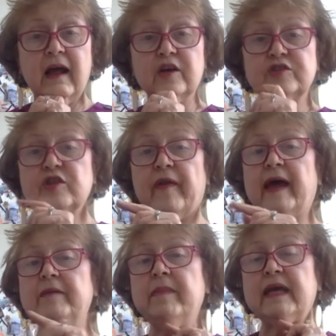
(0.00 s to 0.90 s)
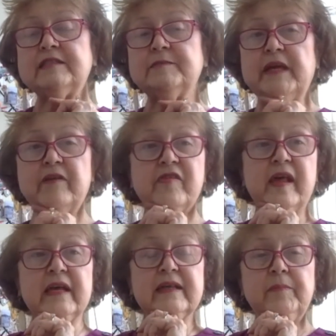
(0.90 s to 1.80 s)
so that makes me
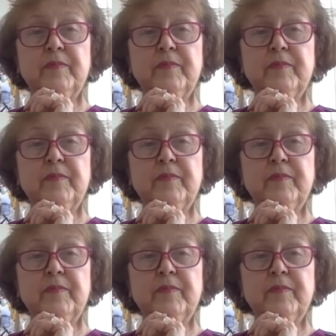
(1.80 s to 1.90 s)
think that